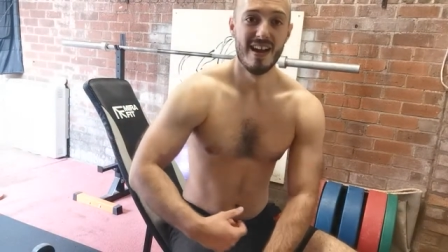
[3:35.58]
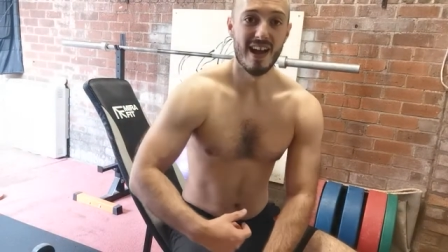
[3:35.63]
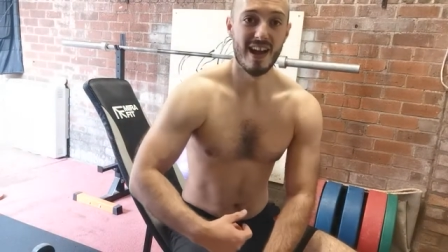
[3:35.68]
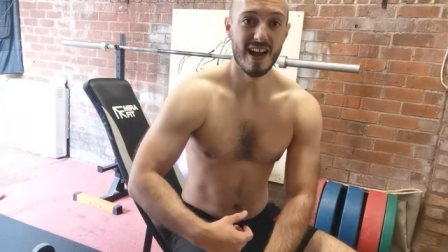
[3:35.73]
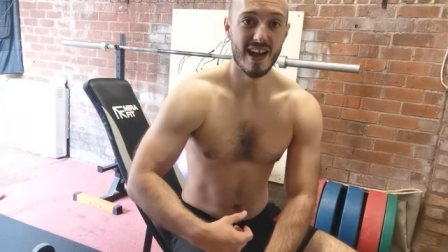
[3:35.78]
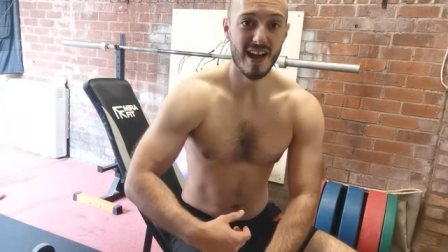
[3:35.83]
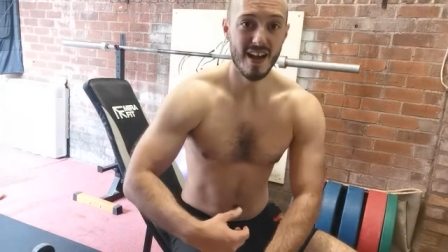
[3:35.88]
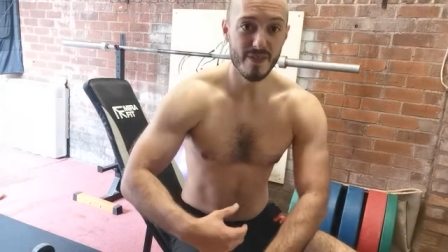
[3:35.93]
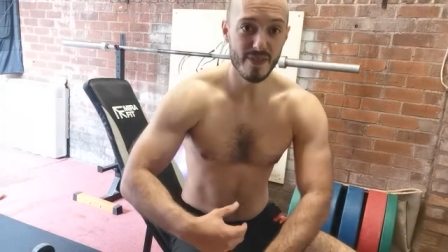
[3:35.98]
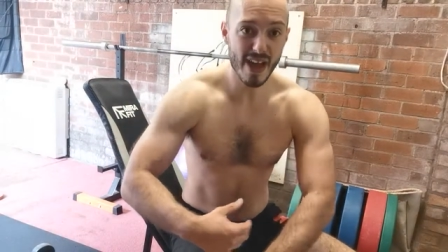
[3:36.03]

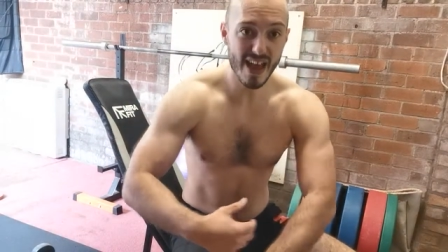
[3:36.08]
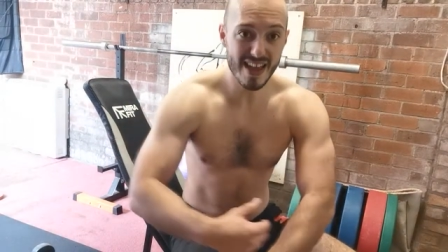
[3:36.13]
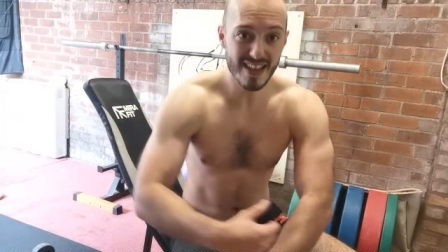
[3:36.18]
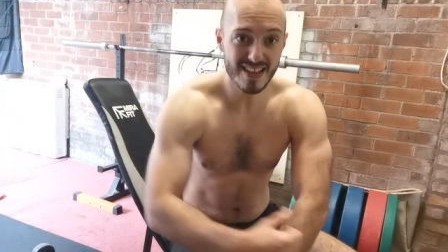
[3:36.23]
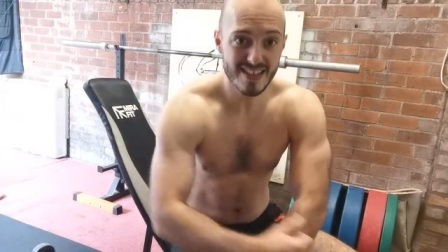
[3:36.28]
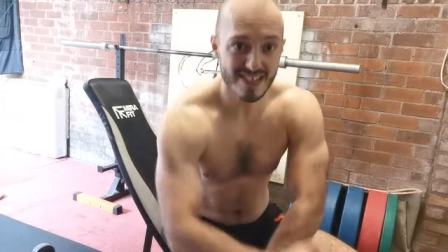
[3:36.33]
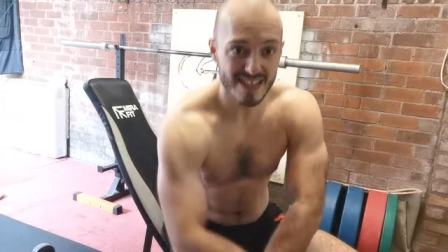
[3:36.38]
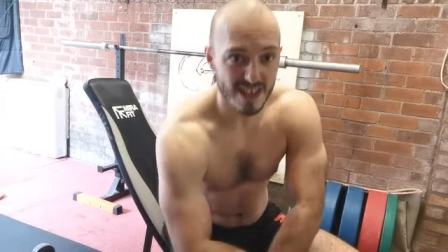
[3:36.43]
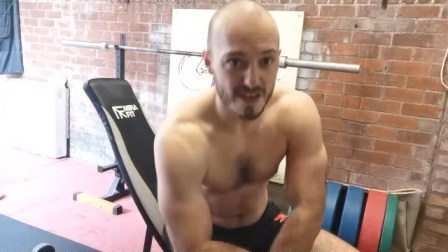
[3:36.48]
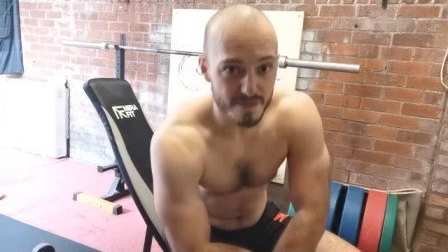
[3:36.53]
Uh, that
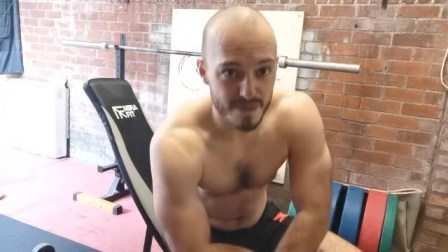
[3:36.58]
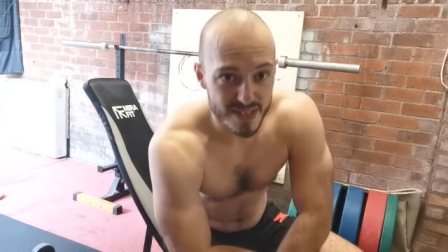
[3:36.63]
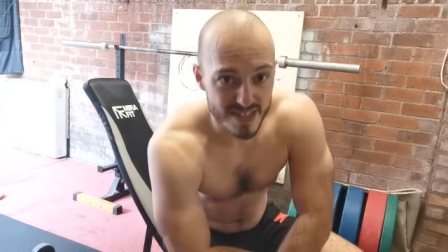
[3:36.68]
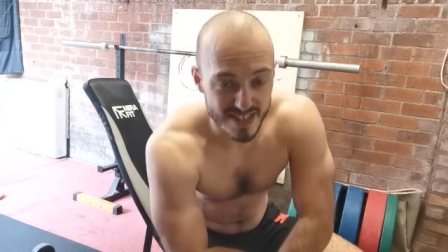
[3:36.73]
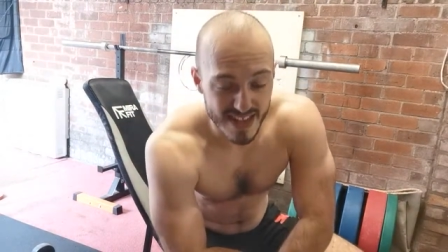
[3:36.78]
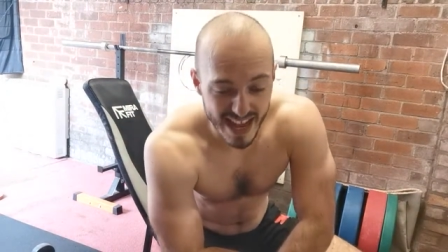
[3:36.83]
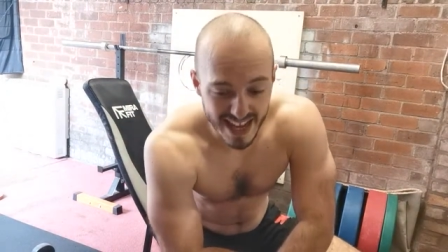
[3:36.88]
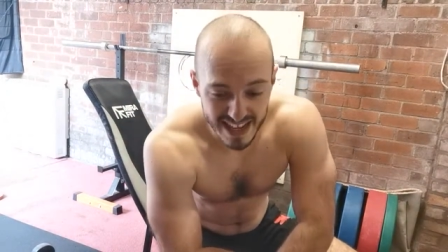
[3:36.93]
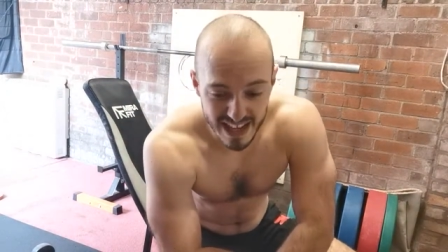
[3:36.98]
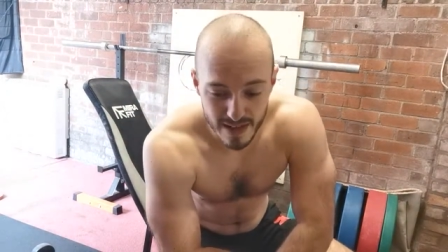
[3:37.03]
is it for
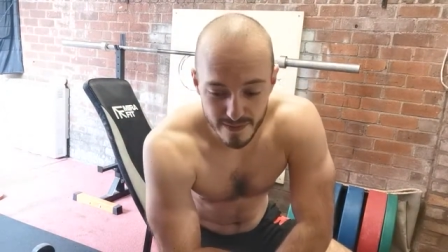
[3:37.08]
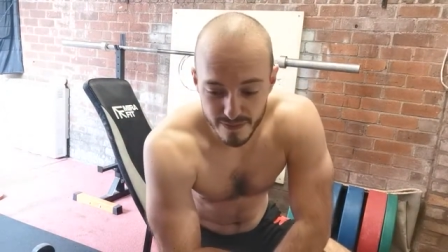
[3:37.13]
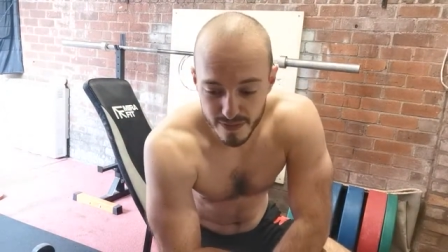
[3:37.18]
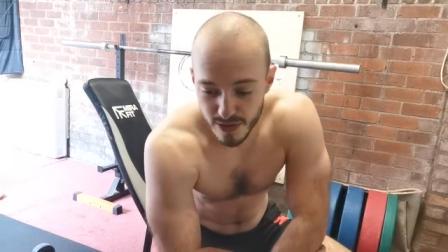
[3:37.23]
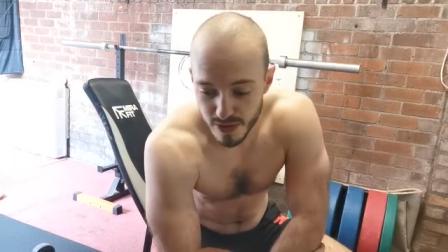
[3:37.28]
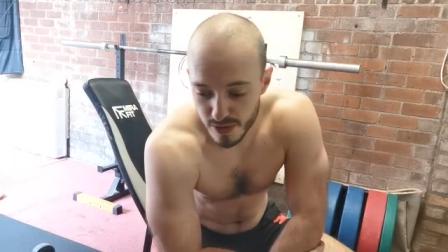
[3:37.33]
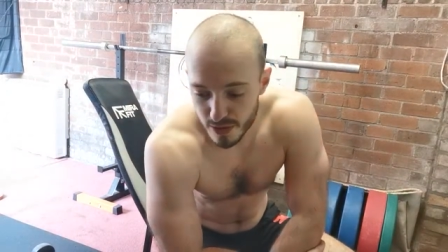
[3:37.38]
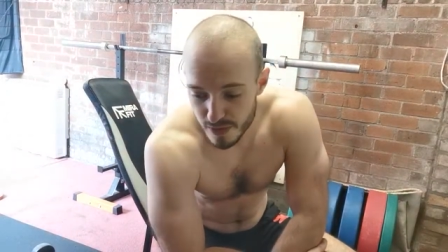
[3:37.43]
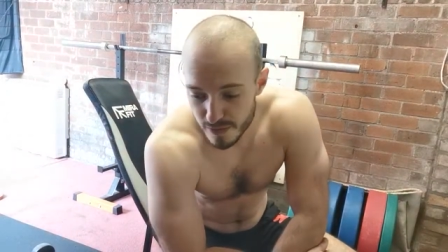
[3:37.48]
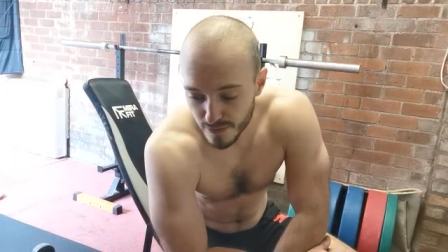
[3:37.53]
today. If
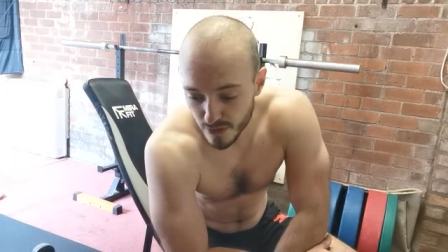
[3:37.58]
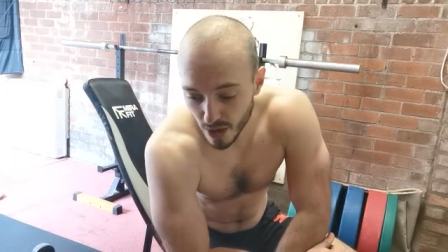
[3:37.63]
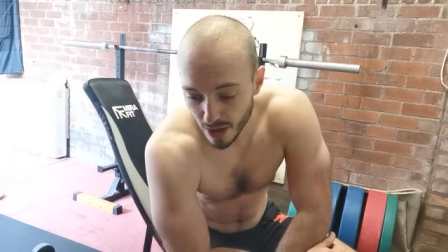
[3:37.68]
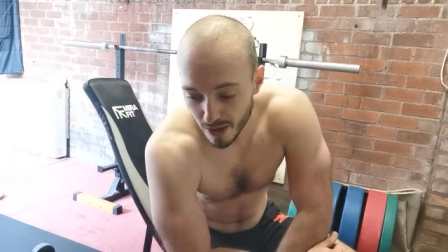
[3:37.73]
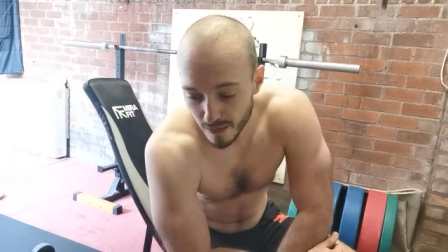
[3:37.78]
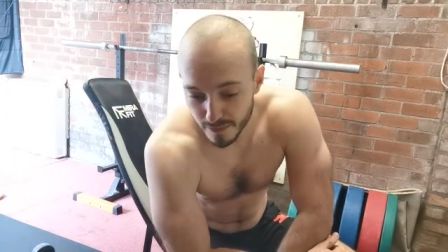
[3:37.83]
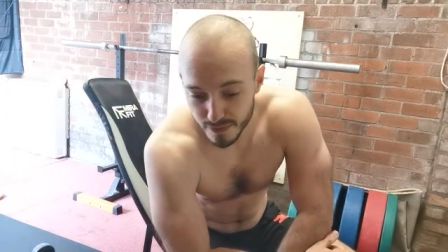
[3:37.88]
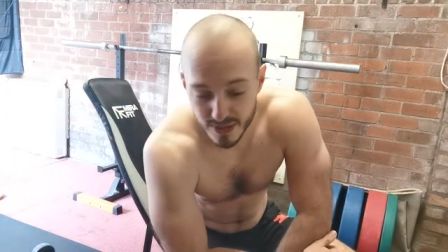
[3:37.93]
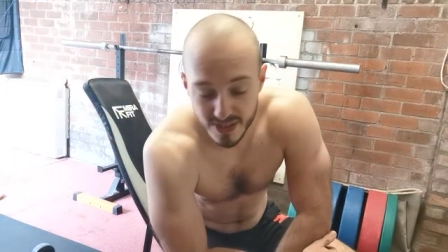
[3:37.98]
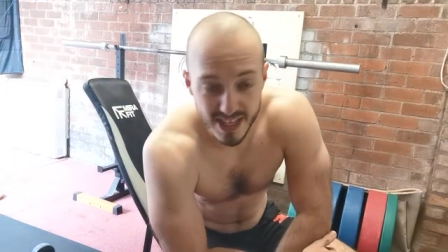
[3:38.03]
you've
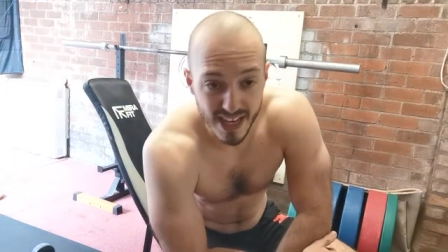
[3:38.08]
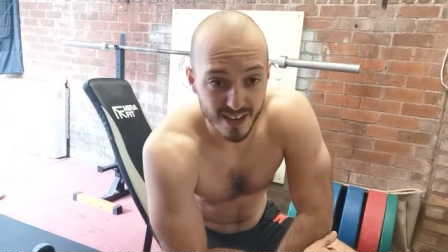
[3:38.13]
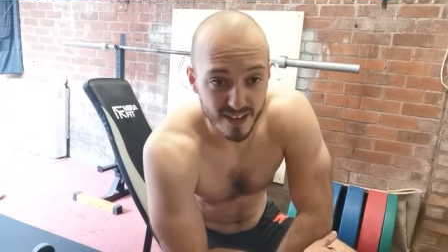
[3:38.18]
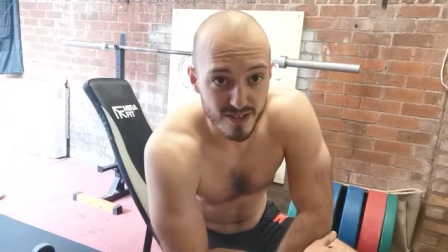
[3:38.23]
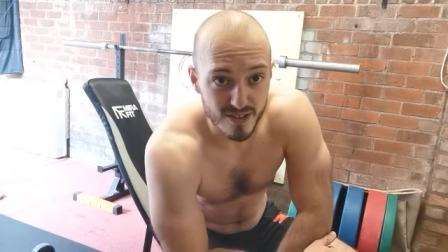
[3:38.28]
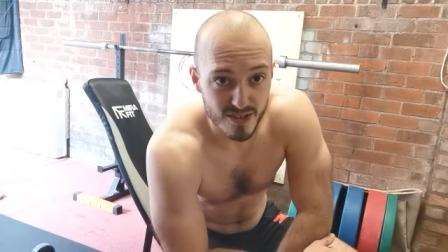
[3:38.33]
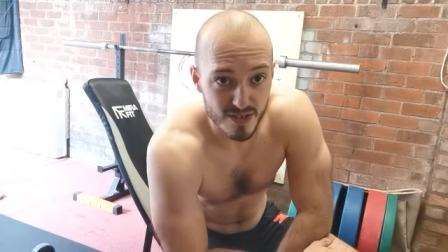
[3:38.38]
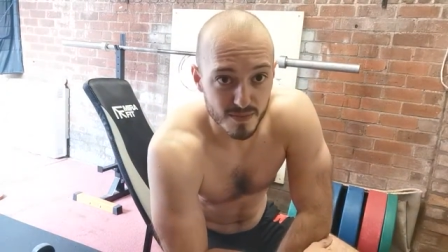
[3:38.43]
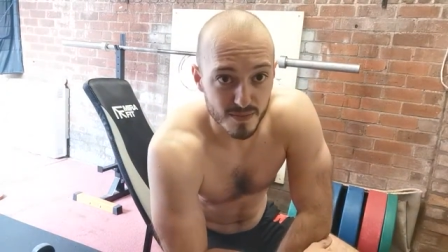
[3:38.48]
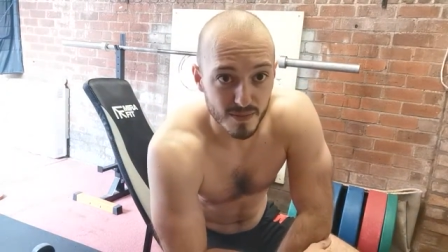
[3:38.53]
got a few
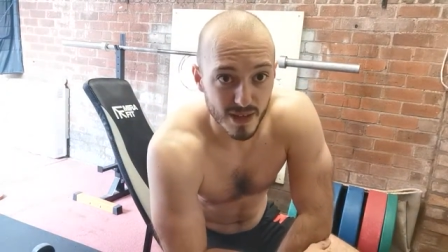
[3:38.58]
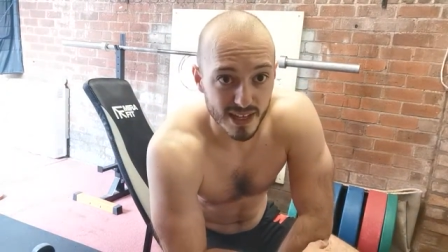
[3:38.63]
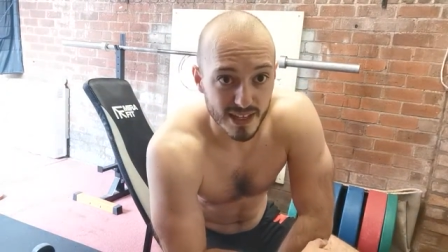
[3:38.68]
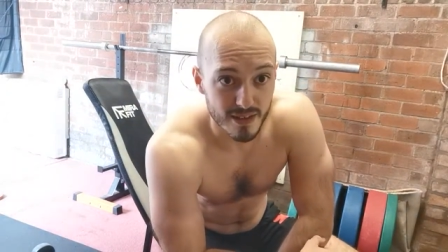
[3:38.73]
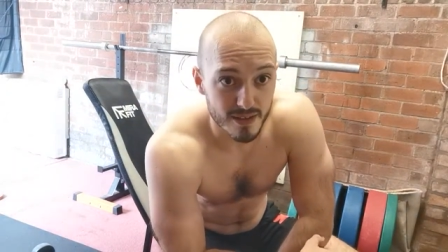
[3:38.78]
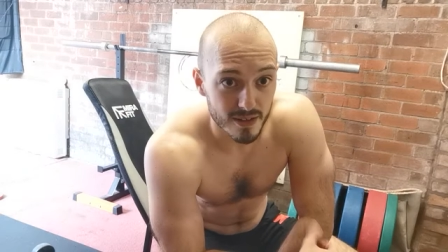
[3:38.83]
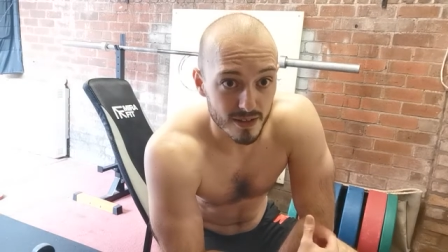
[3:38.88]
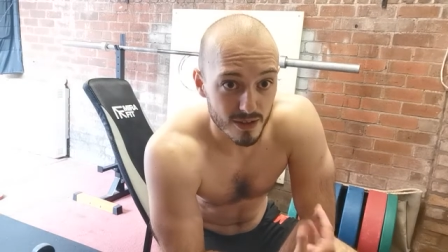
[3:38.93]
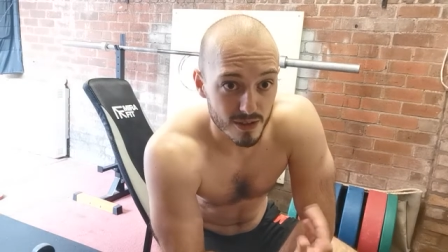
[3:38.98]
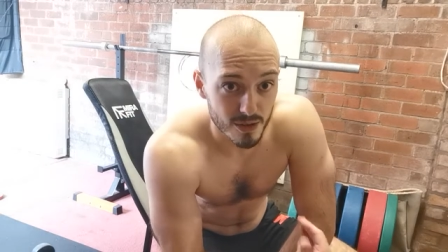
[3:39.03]
seconds and
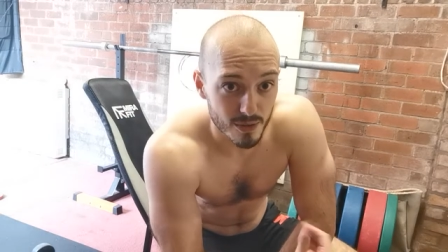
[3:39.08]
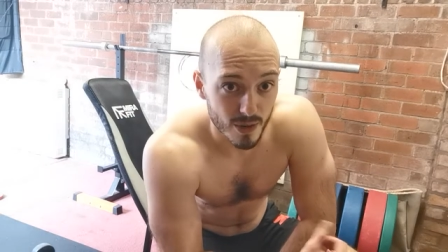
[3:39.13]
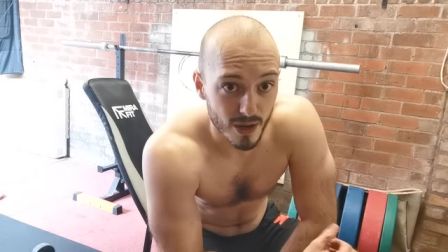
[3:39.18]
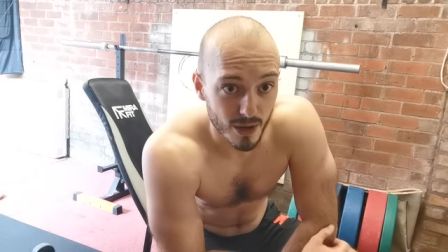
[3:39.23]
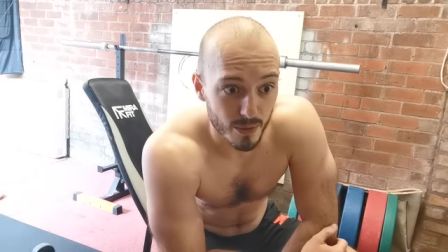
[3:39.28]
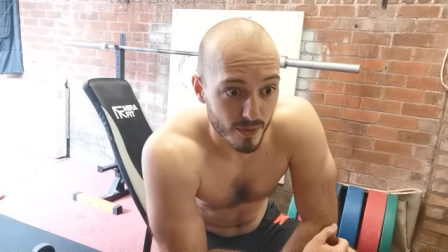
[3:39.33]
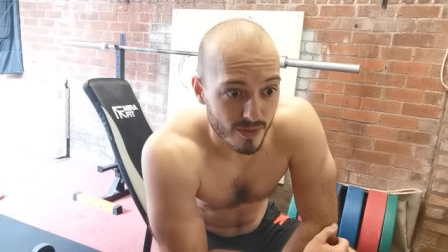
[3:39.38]
like you uh,